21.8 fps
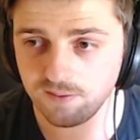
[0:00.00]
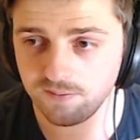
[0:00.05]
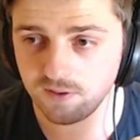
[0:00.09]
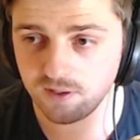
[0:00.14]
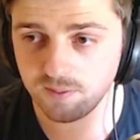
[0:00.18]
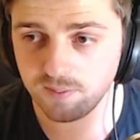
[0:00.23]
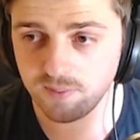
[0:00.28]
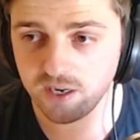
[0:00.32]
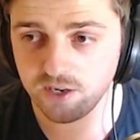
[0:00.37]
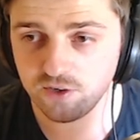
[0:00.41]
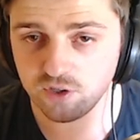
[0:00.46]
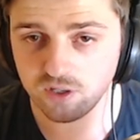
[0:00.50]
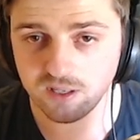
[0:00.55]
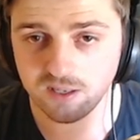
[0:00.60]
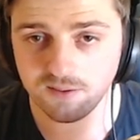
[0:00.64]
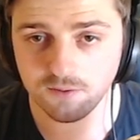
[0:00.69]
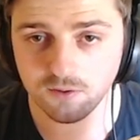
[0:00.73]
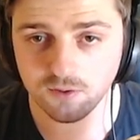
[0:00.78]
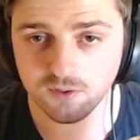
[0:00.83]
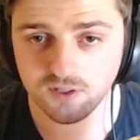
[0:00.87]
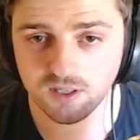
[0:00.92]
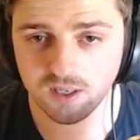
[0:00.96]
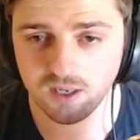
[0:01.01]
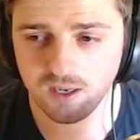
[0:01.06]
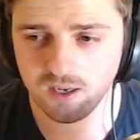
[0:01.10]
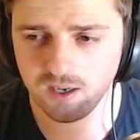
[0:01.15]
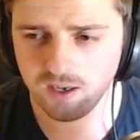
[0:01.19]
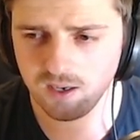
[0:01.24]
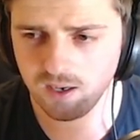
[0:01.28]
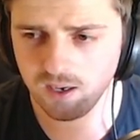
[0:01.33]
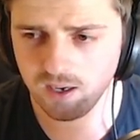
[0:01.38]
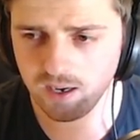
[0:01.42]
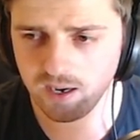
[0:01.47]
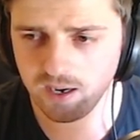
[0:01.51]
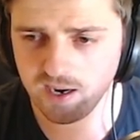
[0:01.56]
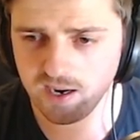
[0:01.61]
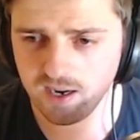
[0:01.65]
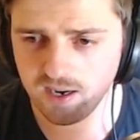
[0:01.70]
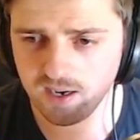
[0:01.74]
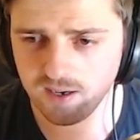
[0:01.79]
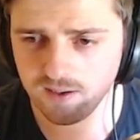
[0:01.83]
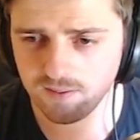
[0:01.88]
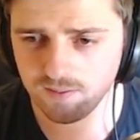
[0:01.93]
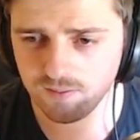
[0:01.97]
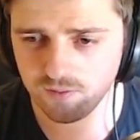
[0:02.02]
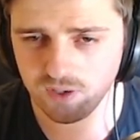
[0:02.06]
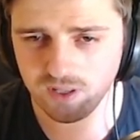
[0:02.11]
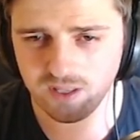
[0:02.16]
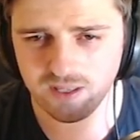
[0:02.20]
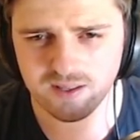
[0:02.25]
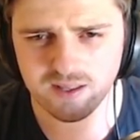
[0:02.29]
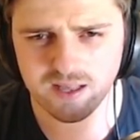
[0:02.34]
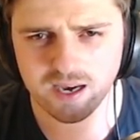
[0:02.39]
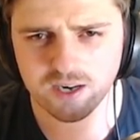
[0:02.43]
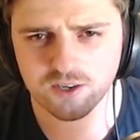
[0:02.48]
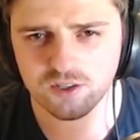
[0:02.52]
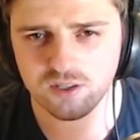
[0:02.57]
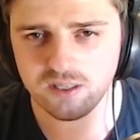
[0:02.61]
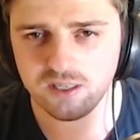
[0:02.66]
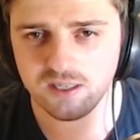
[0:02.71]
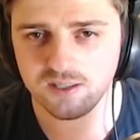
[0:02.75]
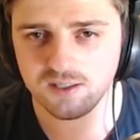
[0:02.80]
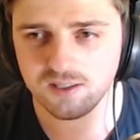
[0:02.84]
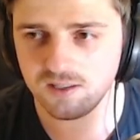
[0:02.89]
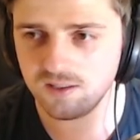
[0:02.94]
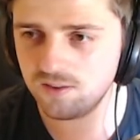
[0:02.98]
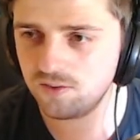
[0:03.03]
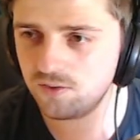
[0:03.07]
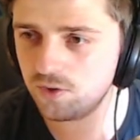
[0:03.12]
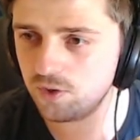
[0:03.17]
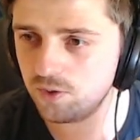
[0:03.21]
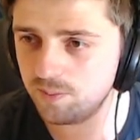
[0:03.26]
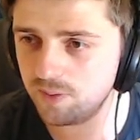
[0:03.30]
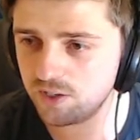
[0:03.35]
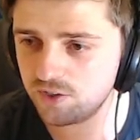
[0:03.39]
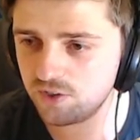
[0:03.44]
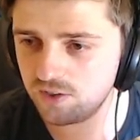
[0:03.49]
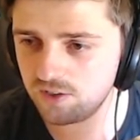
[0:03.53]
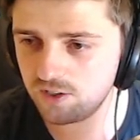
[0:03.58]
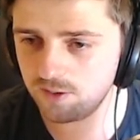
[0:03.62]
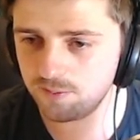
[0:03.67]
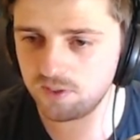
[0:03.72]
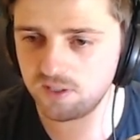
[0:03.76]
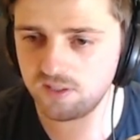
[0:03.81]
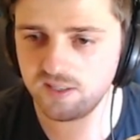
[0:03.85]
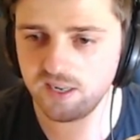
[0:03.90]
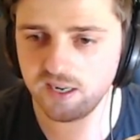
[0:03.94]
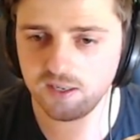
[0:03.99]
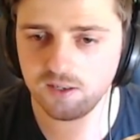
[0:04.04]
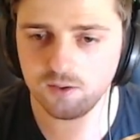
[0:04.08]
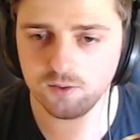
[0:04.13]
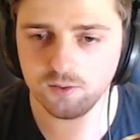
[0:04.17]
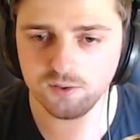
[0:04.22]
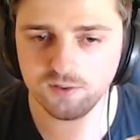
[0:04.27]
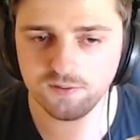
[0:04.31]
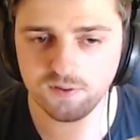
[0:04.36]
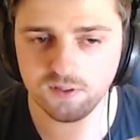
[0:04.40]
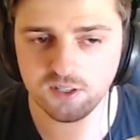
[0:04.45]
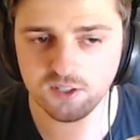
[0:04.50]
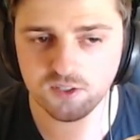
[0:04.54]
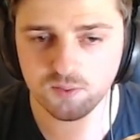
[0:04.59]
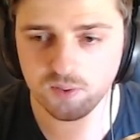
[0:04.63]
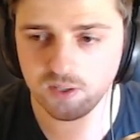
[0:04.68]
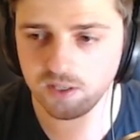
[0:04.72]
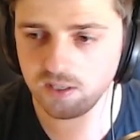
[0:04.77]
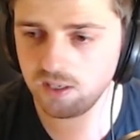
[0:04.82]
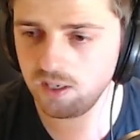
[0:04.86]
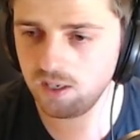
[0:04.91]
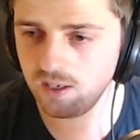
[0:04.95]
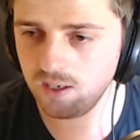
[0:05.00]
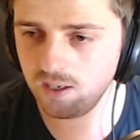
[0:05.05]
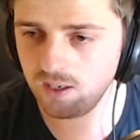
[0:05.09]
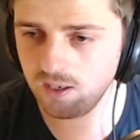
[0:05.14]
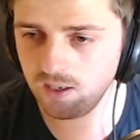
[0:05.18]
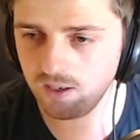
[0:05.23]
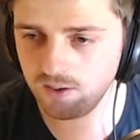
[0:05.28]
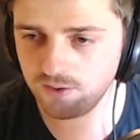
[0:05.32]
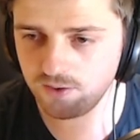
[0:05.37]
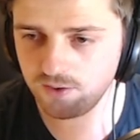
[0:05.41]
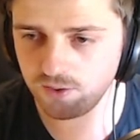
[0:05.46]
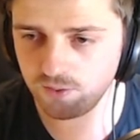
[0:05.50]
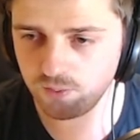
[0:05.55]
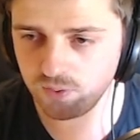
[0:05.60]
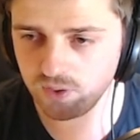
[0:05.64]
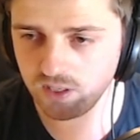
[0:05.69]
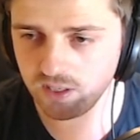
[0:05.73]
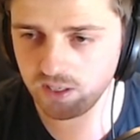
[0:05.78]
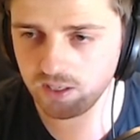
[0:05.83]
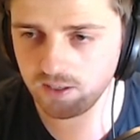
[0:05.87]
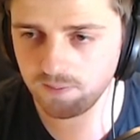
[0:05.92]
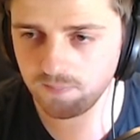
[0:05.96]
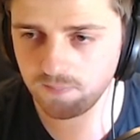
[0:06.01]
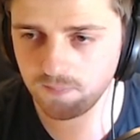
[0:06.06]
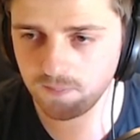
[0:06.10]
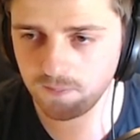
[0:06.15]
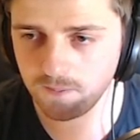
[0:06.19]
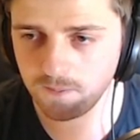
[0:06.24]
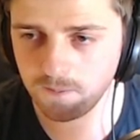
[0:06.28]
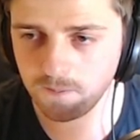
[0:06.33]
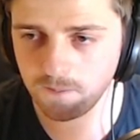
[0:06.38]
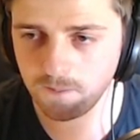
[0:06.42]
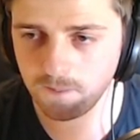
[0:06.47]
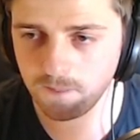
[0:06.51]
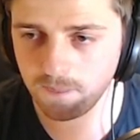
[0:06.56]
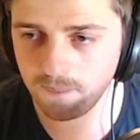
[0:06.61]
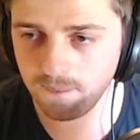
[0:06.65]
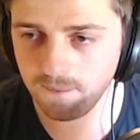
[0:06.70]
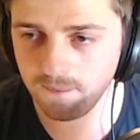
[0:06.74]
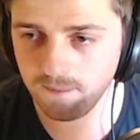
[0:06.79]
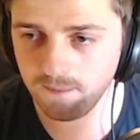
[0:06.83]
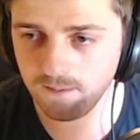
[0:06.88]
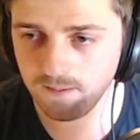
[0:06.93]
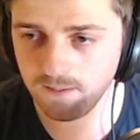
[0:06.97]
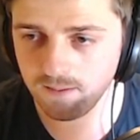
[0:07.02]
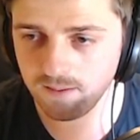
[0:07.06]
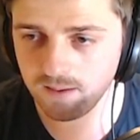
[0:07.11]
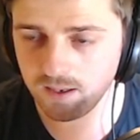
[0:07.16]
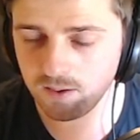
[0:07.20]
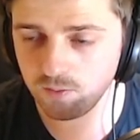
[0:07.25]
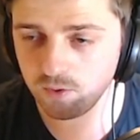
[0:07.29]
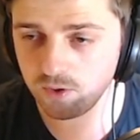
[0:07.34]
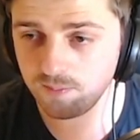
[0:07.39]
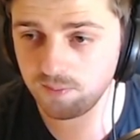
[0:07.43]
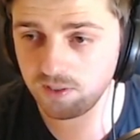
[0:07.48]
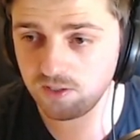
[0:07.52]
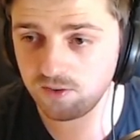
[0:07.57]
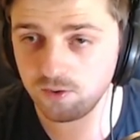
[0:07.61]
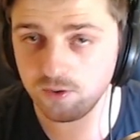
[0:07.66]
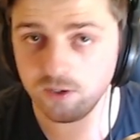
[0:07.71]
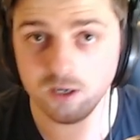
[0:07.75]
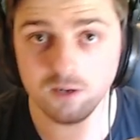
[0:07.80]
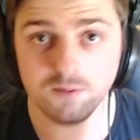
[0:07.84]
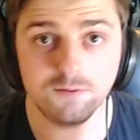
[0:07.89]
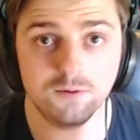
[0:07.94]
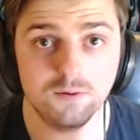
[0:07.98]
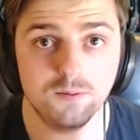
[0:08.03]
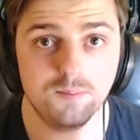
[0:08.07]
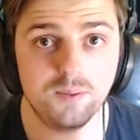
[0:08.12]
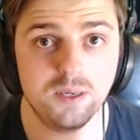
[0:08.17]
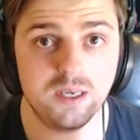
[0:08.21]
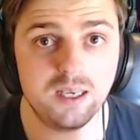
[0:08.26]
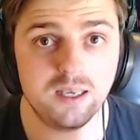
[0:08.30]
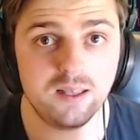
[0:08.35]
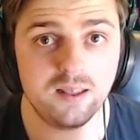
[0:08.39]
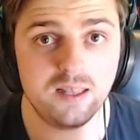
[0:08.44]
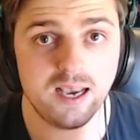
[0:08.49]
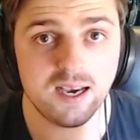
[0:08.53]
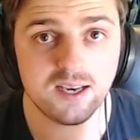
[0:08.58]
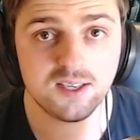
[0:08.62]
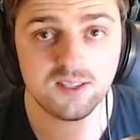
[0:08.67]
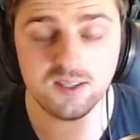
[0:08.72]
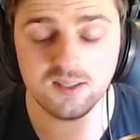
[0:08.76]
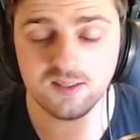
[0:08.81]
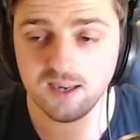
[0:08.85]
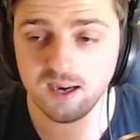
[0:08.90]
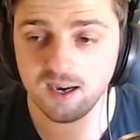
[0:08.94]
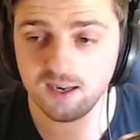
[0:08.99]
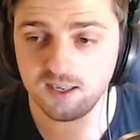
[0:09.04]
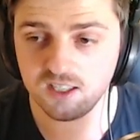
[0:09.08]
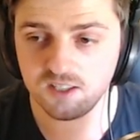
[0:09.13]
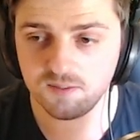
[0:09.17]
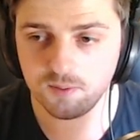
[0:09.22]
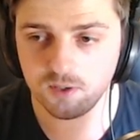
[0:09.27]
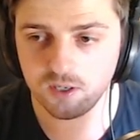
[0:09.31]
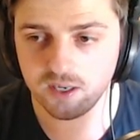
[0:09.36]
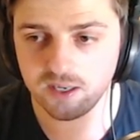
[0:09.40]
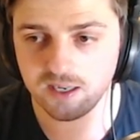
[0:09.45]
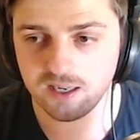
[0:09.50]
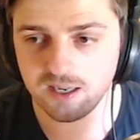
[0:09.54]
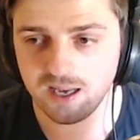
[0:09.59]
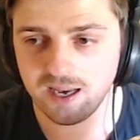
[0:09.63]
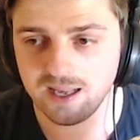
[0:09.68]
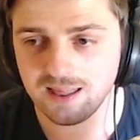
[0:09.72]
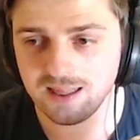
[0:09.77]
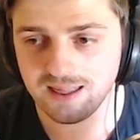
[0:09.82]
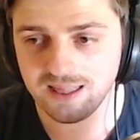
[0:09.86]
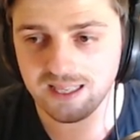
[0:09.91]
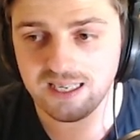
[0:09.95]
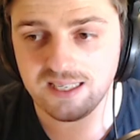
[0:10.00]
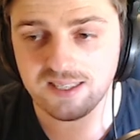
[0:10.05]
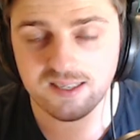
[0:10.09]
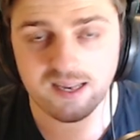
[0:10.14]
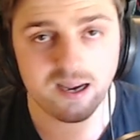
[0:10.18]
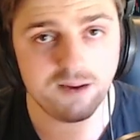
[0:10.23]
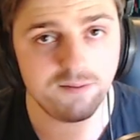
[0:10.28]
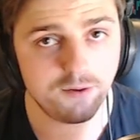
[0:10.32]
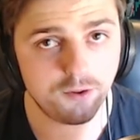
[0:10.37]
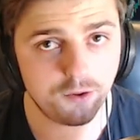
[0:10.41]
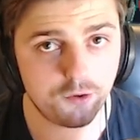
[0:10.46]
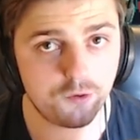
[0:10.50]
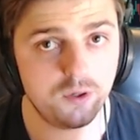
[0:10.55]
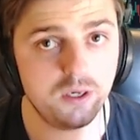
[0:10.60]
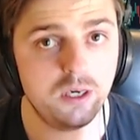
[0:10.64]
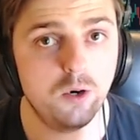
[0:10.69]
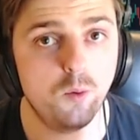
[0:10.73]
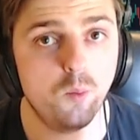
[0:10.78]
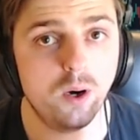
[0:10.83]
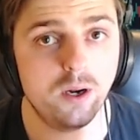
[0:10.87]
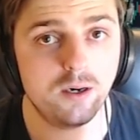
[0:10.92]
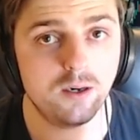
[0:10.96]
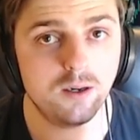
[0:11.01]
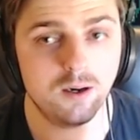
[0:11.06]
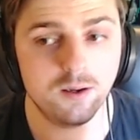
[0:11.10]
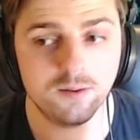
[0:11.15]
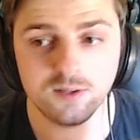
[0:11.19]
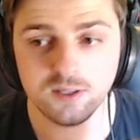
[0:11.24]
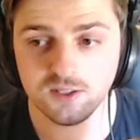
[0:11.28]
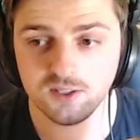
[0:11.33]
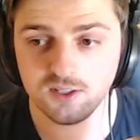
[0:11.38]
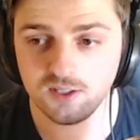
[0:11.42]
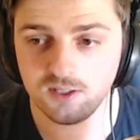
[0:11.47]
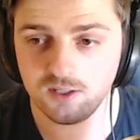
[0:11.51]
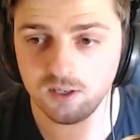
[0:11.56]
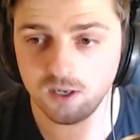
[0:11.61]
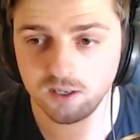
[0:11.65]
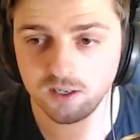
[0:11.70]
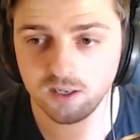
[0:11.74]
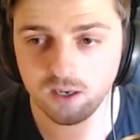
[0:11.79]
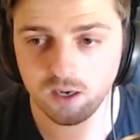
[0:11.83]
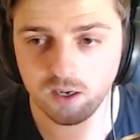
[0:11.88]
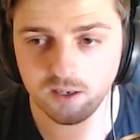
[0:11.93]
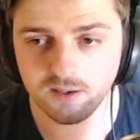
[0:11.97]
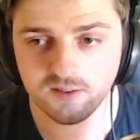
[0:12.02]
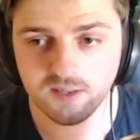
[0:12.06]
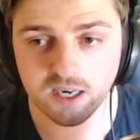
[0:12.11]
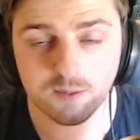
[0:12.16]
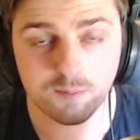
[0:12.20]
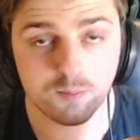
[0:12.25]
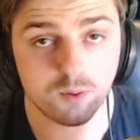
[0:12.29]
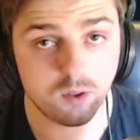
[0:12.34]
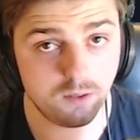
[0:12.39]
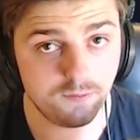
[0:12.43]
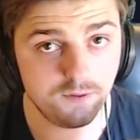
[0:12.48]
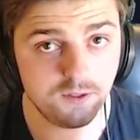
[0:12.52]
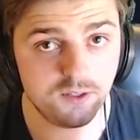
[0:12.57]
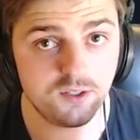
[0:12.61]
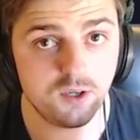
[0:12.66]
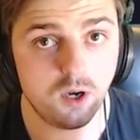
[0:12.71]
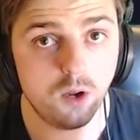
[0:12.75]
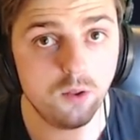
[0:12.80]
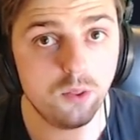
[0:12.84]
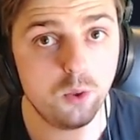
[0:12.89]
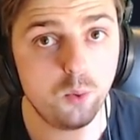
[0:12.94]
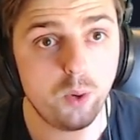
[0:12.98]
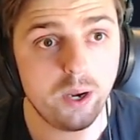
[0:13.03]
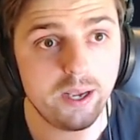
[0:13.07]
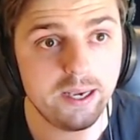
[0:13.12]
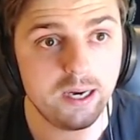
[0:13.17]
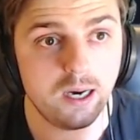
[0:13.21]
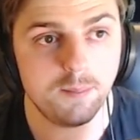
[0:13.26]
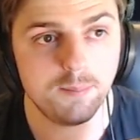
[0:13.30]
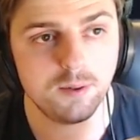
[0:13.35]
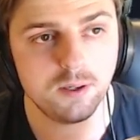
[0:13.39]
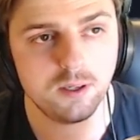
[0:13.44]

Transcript: the major levels. And really, there actually isn't too much in terms of technicals for this one. So really, that wouldn't be too helpful picking the exit targets, but I'd at least have a 3-to-1 on this stock. I'd take profits on the way up.